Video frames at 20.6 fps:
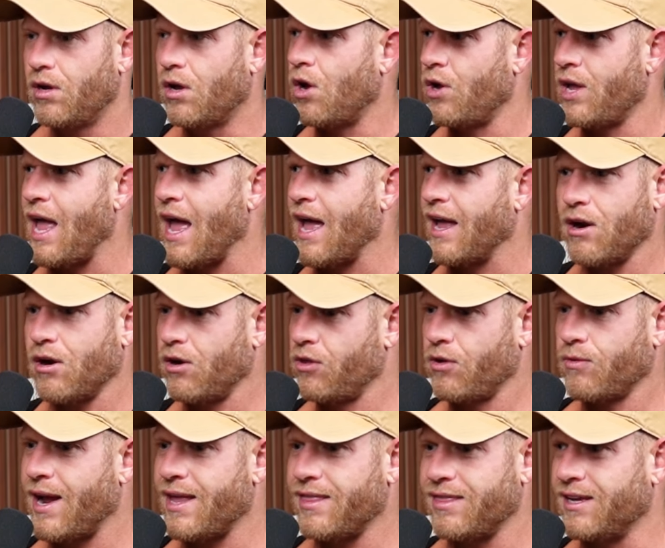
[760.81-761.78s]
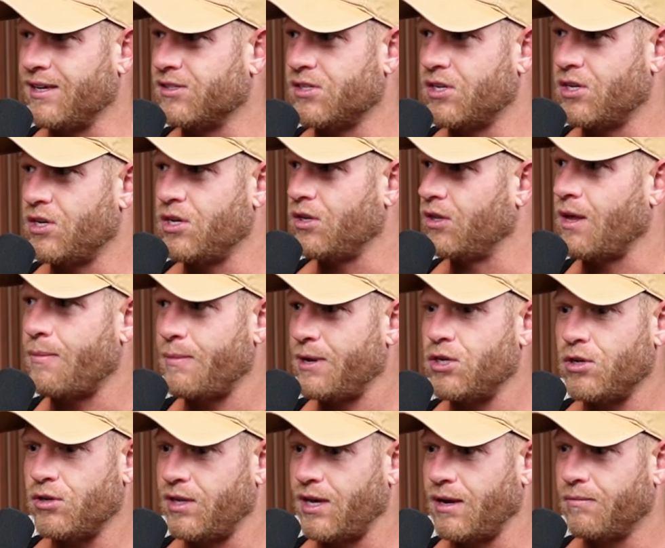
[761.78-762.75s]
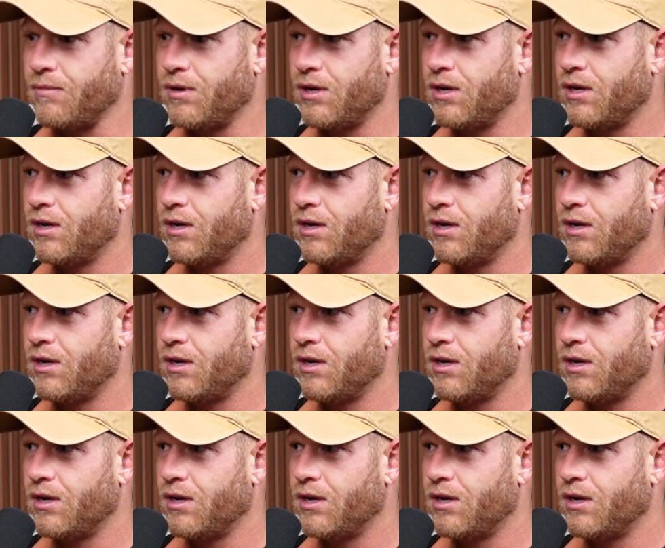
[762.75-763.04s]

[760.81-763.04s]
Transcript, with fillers: "Oh yeah, here are the right things to do. Let me do them."